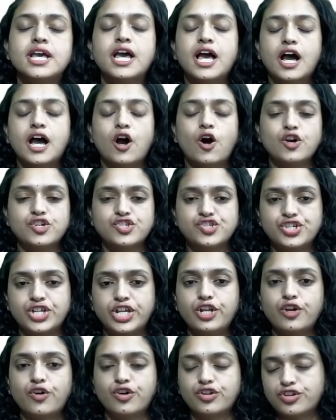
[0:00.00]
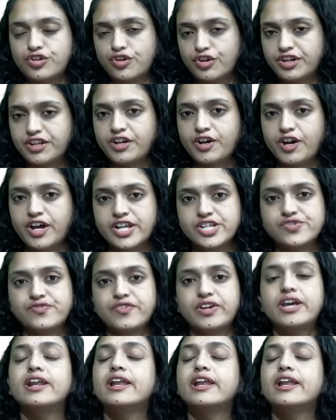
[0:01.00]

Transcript: Australian orthodontic archware.